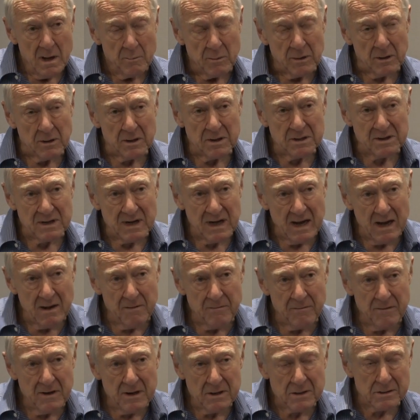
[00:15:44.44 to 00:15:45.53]
because
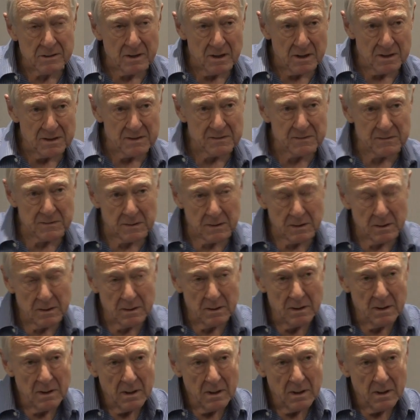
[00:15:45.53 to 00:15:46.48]
every transfer